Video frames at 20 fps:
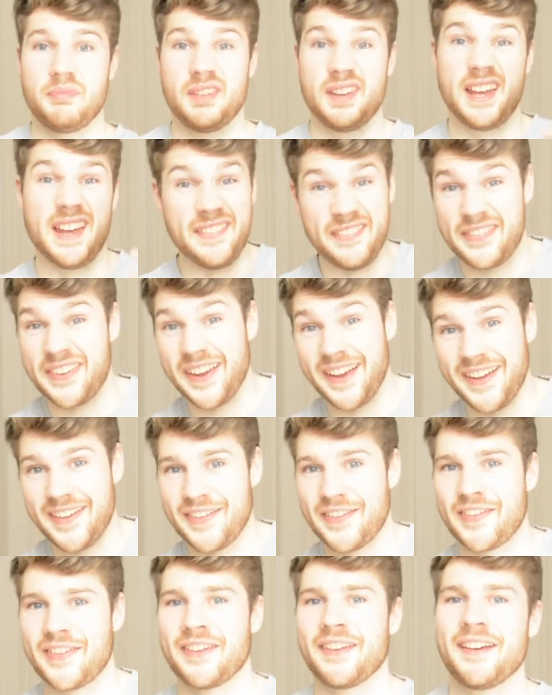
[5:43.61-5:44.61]

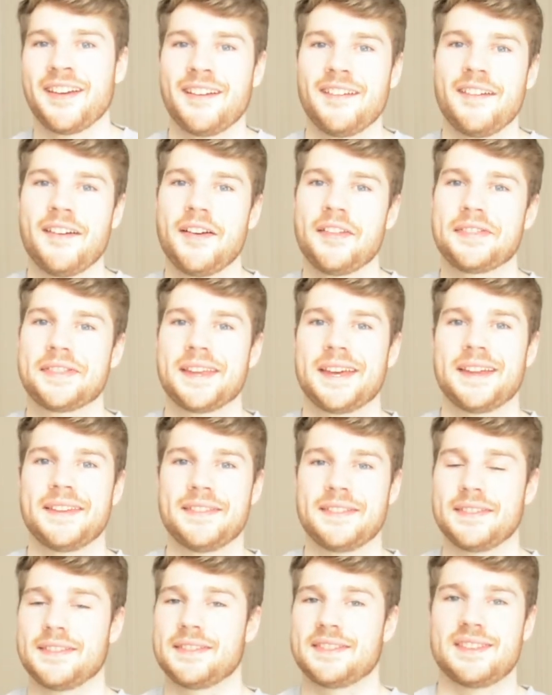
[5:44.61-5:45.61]
intense
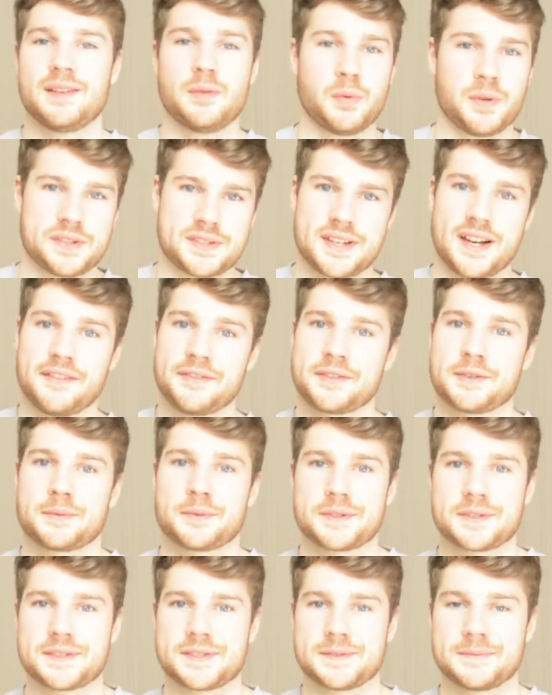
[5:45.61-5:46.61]
than the ones
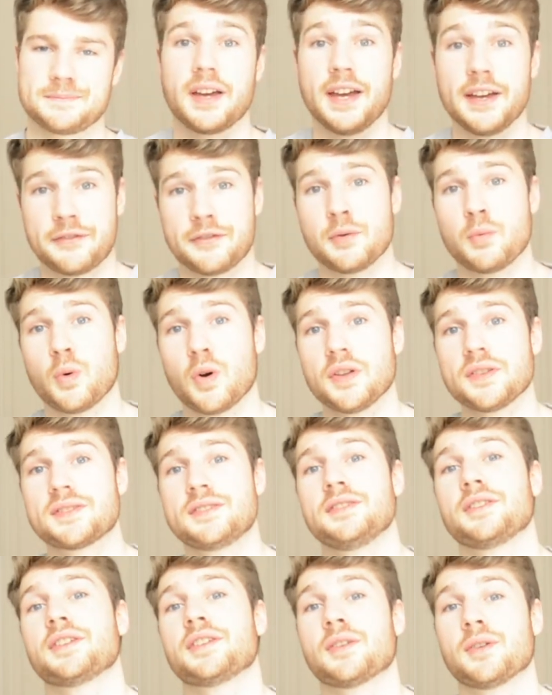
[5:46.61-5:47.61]
afterwards. If you want, you
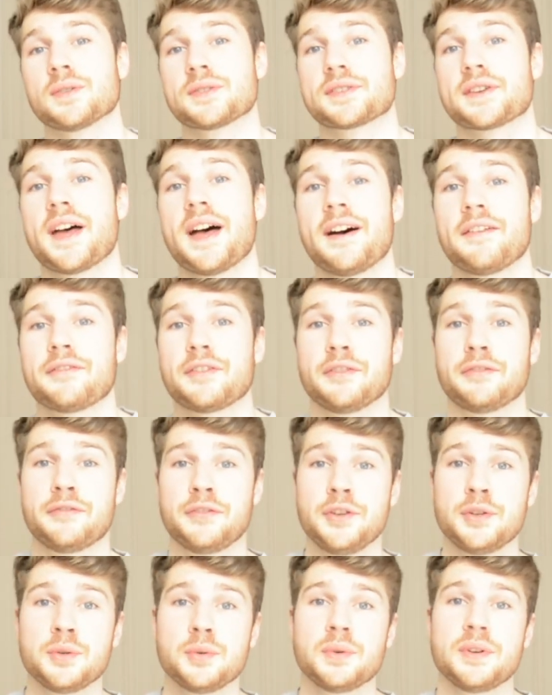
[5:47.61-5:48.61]
can also have a
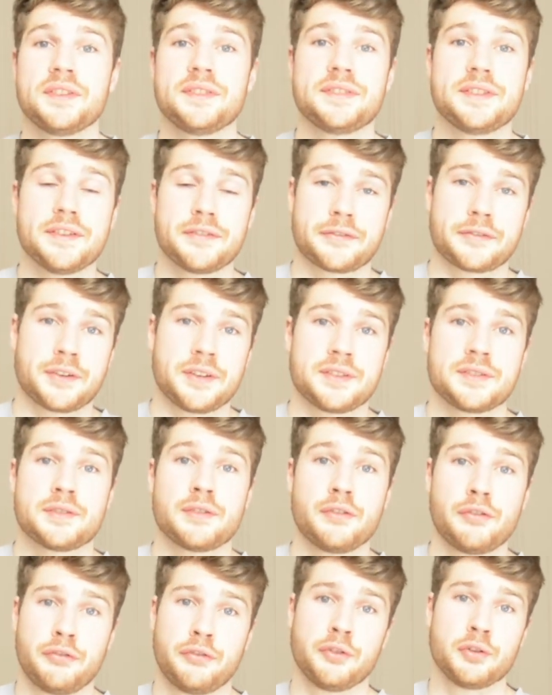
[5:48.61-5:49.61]
few different
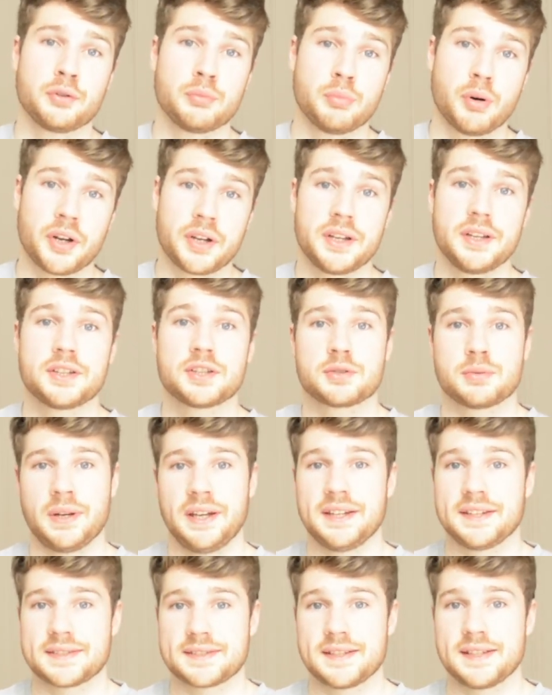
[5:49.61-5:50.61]
full body
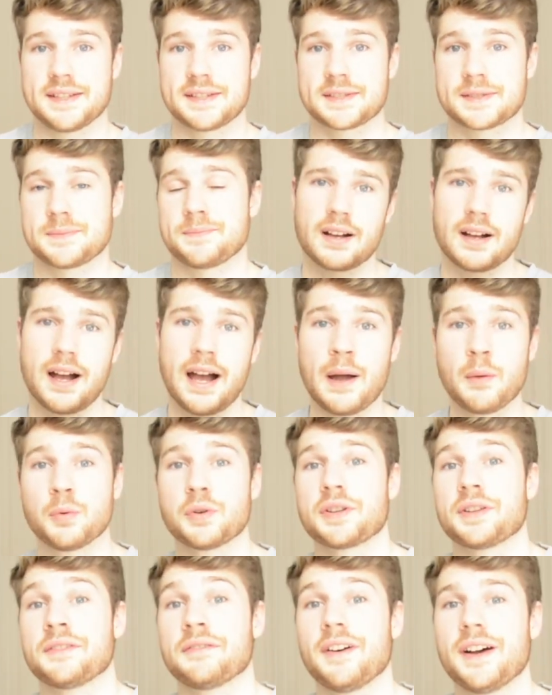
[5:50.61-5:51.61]
training days. I would
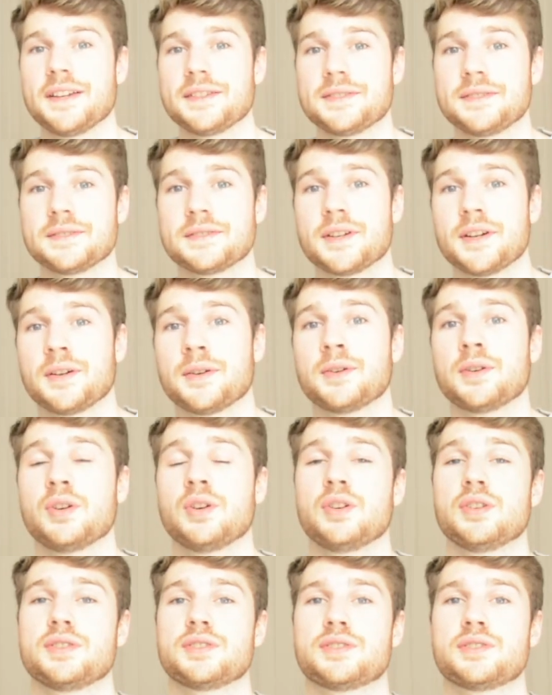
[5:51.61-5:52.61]
advise you though
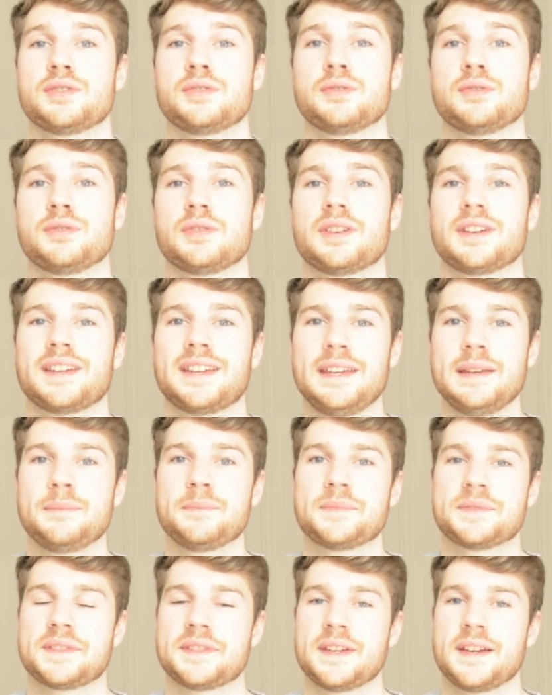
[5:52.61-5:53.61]
to keep
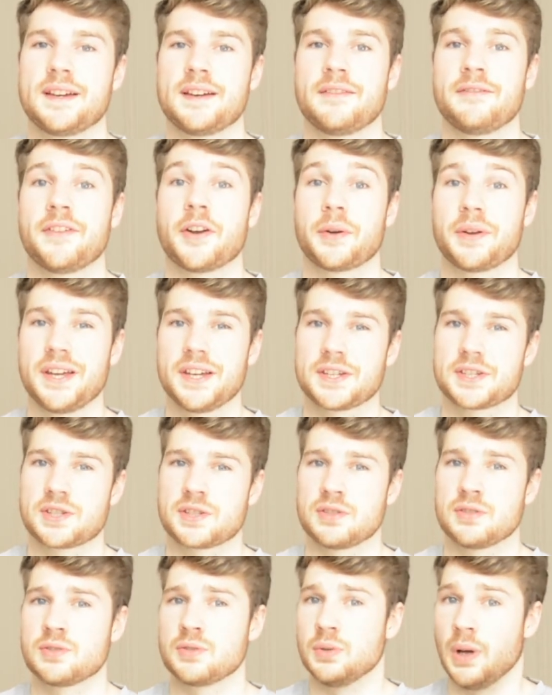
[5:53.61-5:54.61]
the
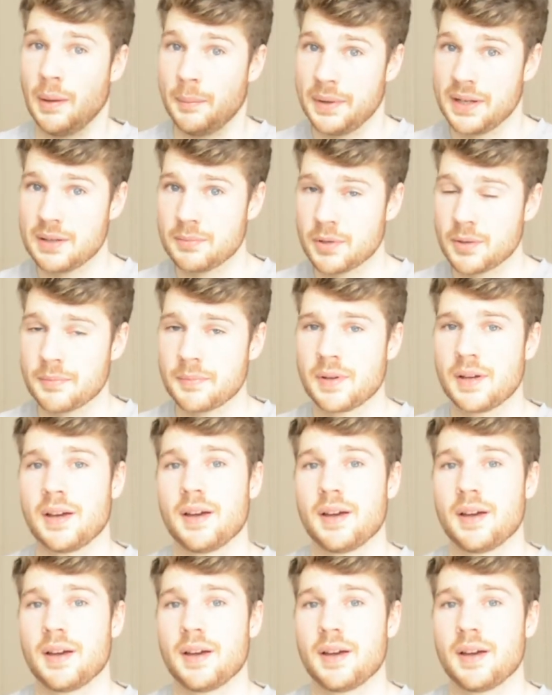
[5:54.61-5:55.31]
variation to a minimum,